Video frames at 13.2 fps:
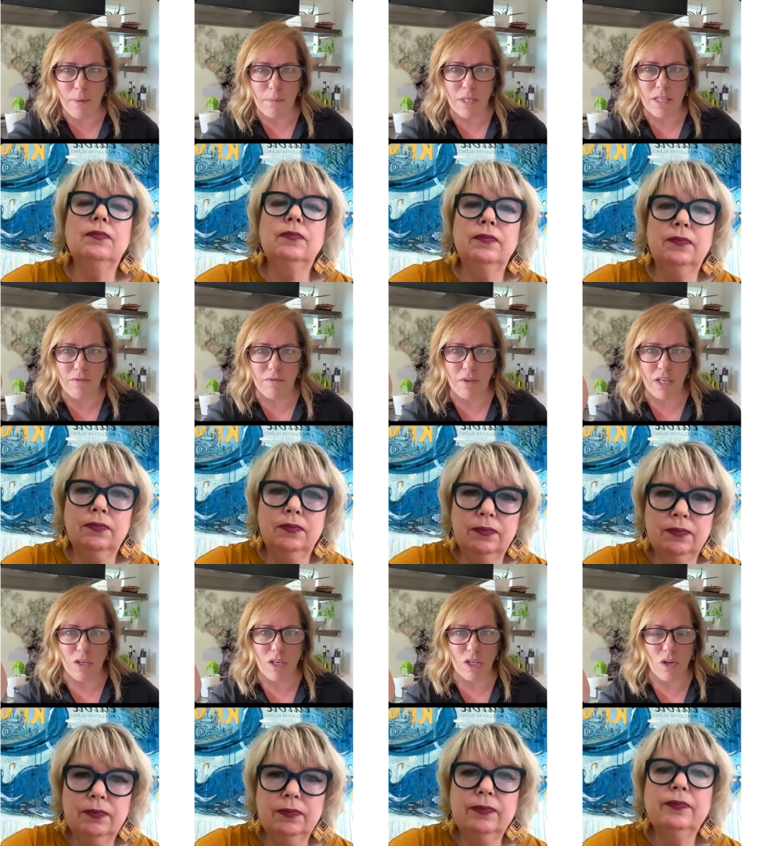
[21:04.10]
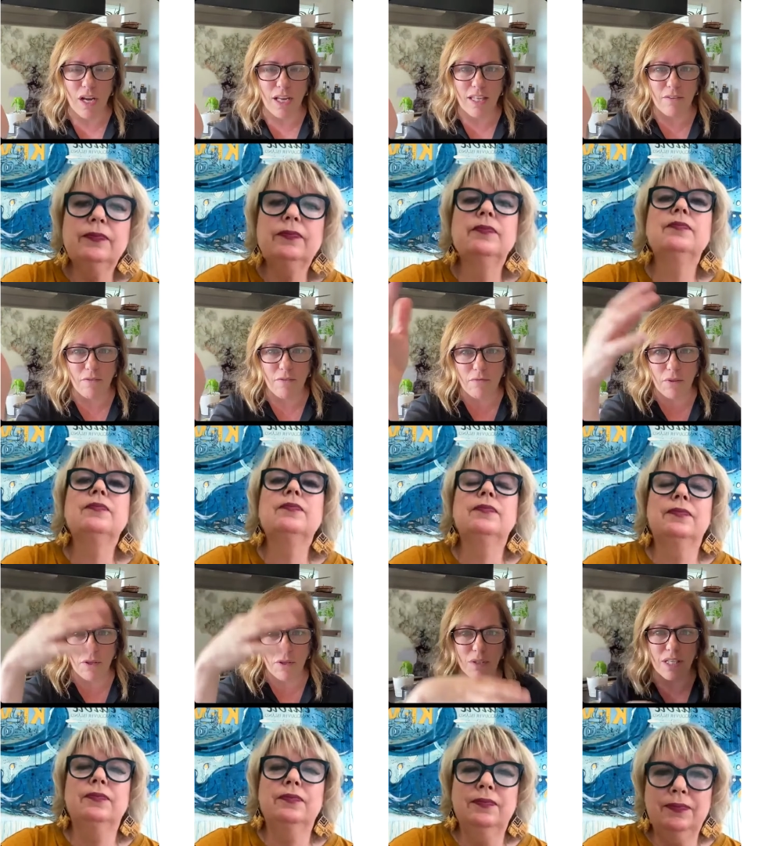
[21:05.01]
Speaker 1: up to Tofino to try the different
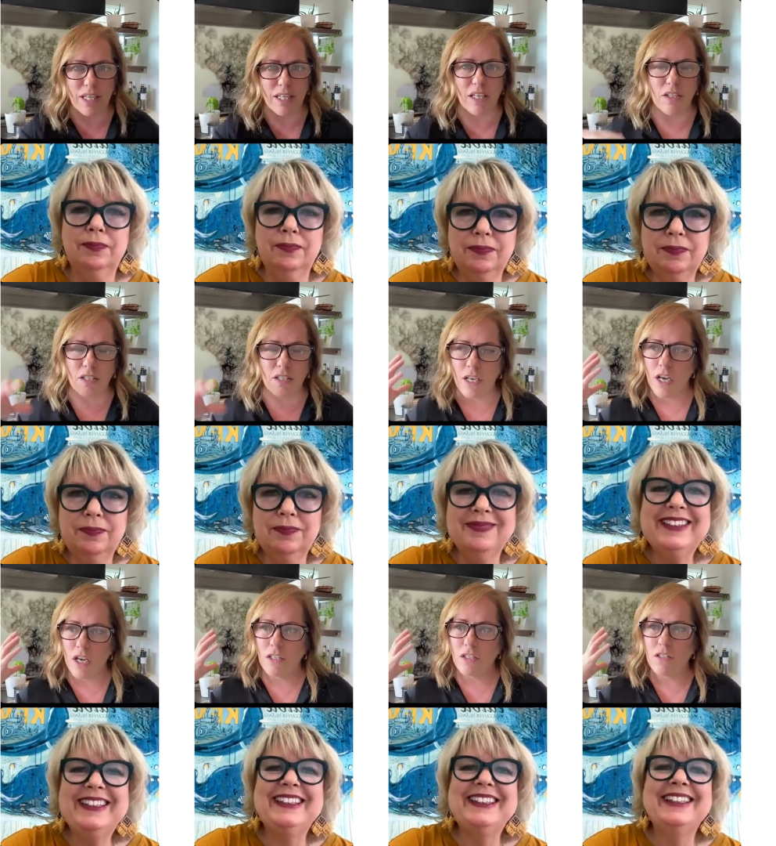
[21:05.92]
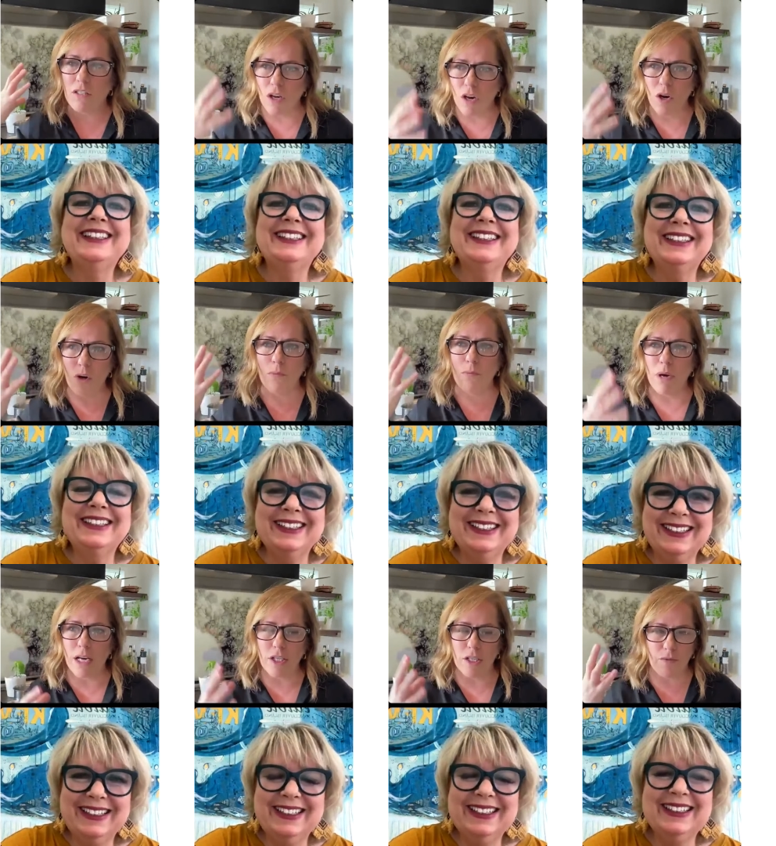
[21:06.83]
foods. Like there's so
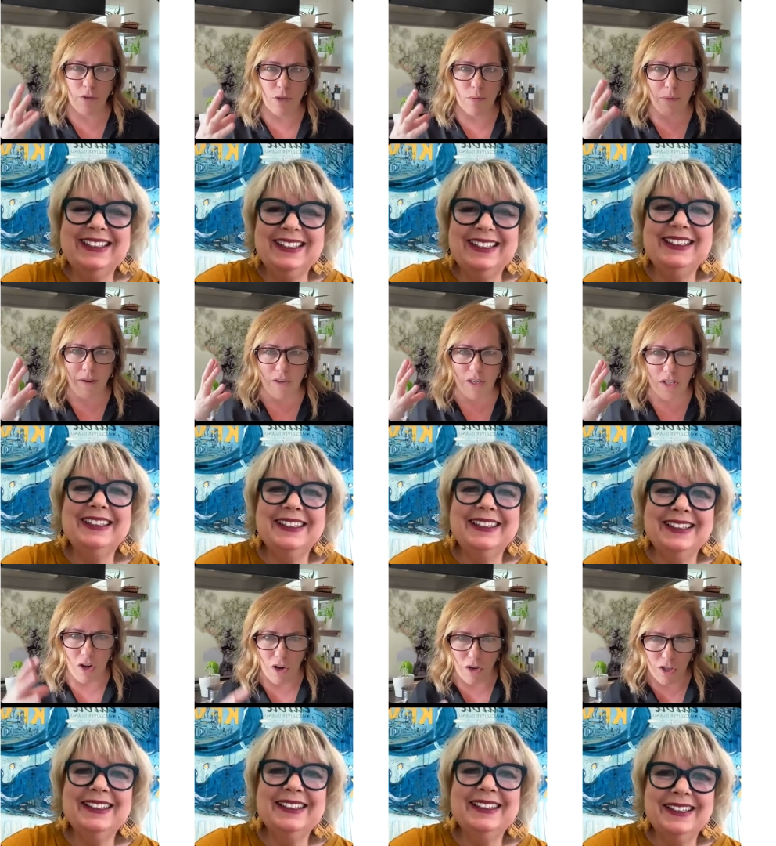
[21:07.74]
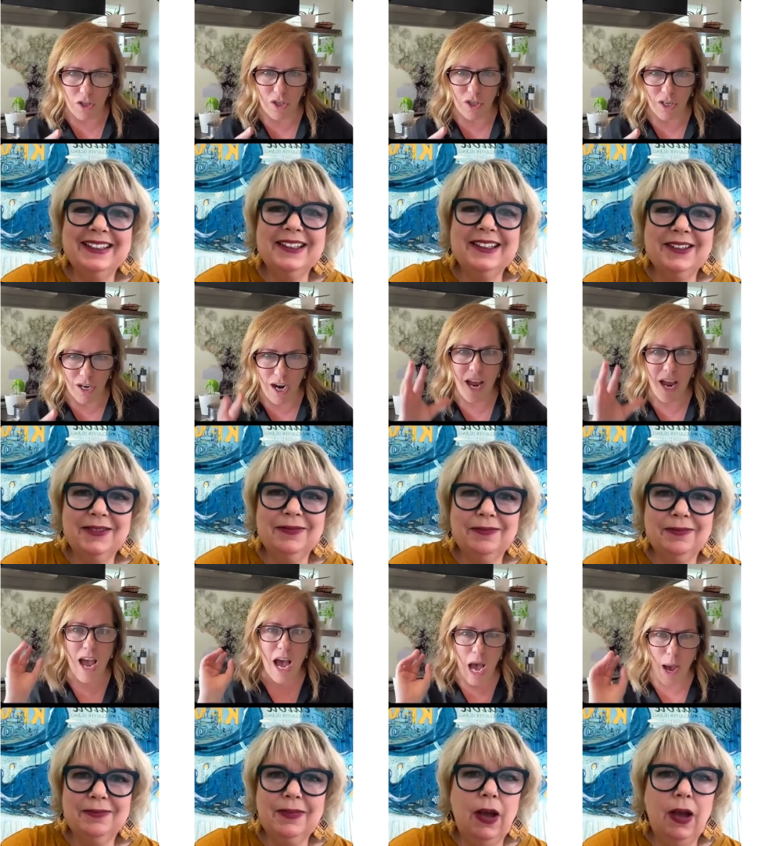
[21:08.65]
much food and beverage culture
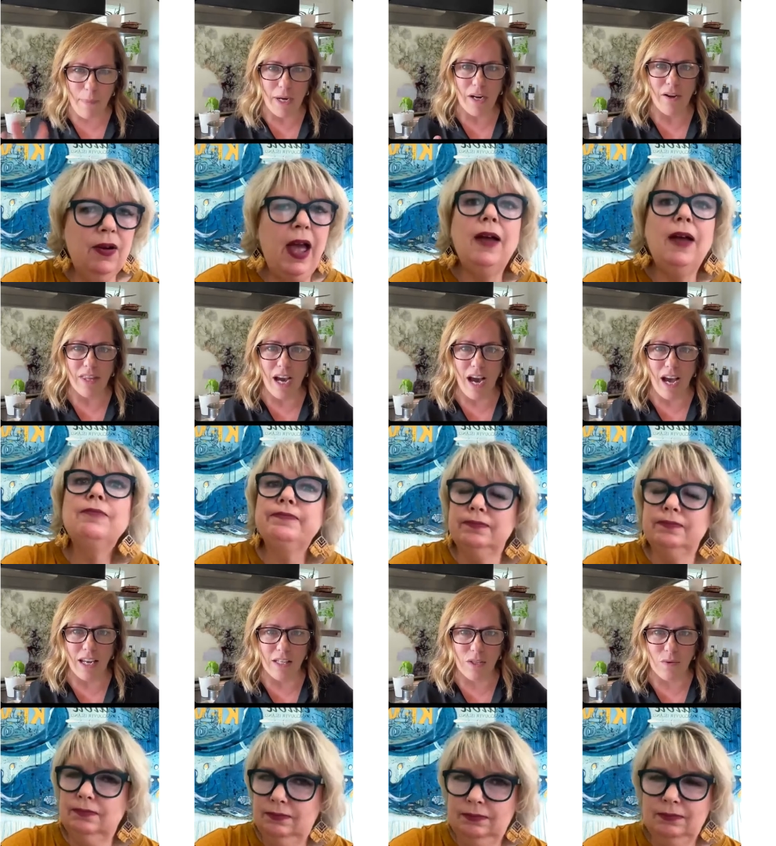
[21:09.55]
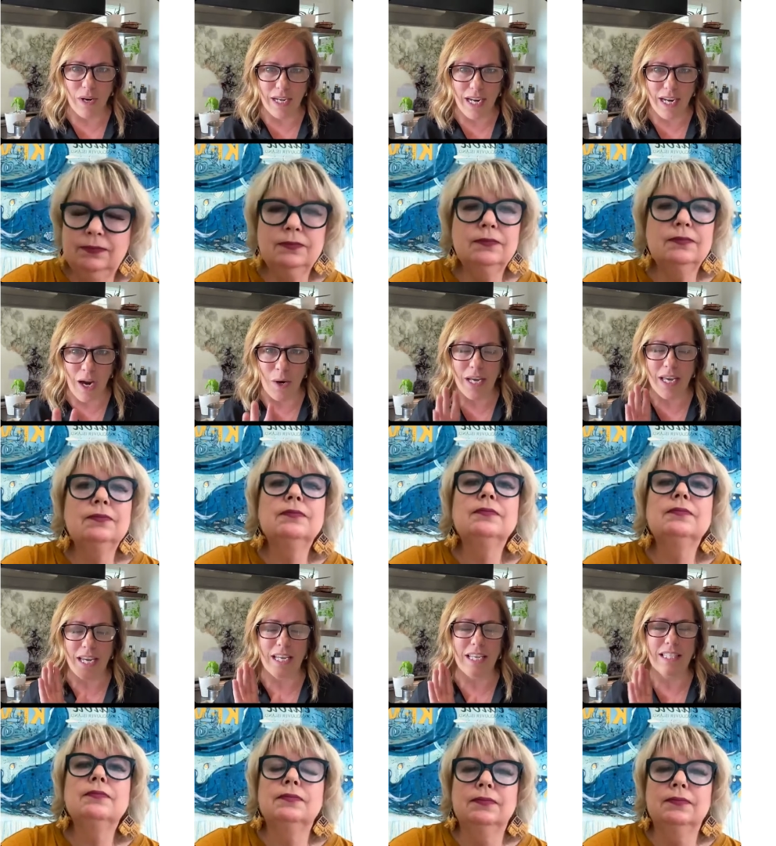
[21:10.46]
happening right. on the islands right now.
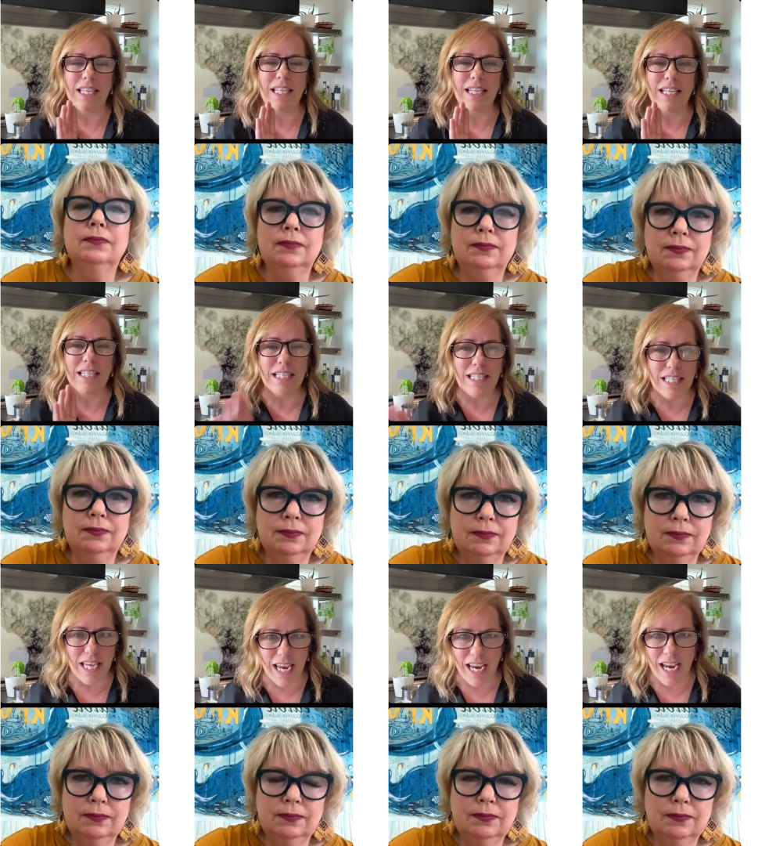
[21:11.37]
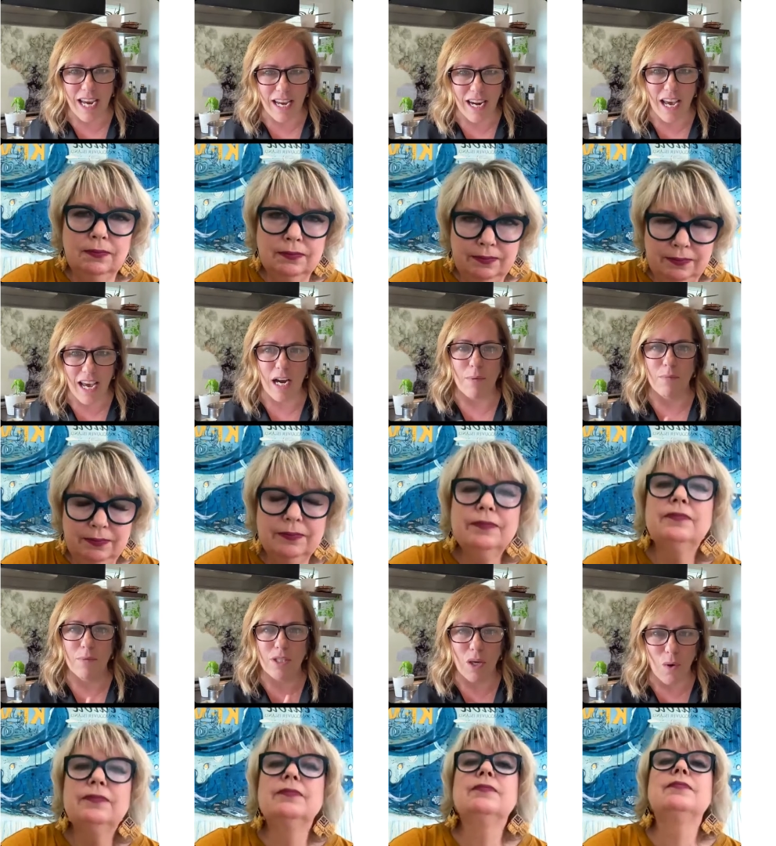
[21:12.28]
It is insane. And I'm
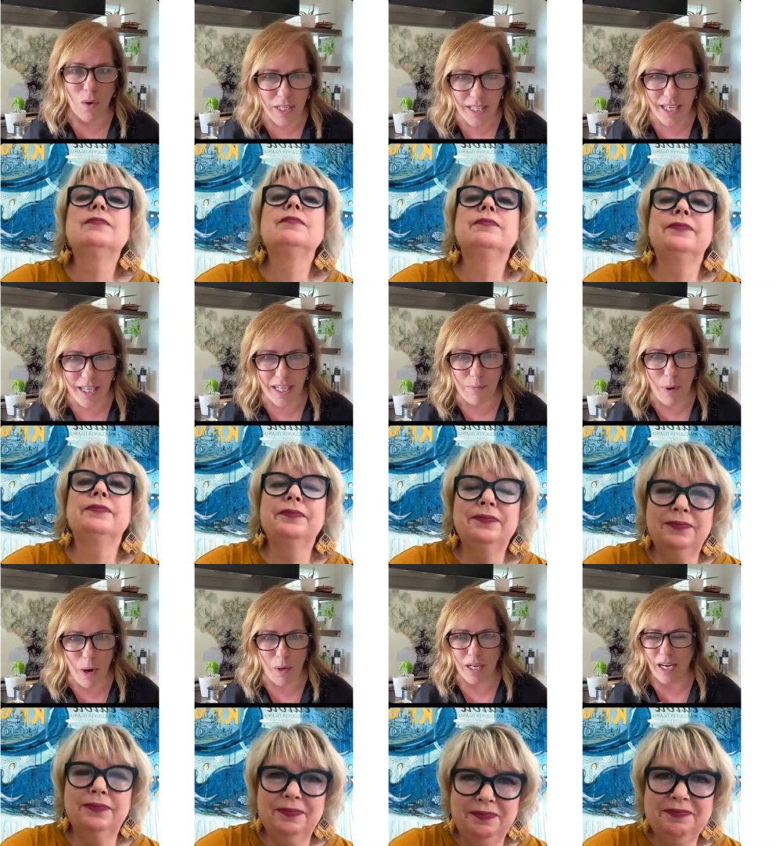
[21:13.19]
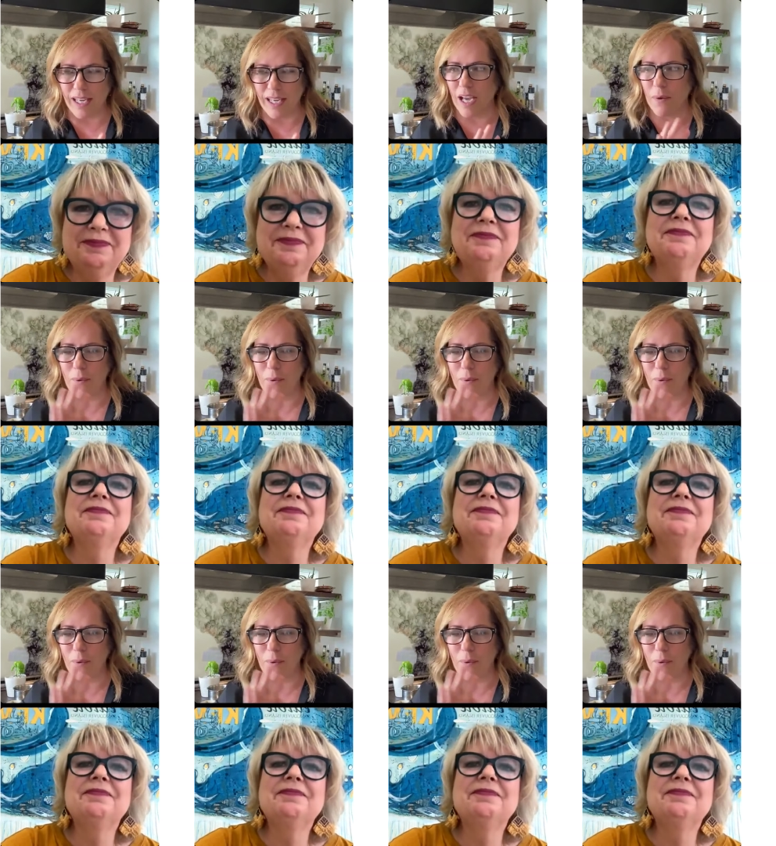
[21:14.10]
so excited about it. I can't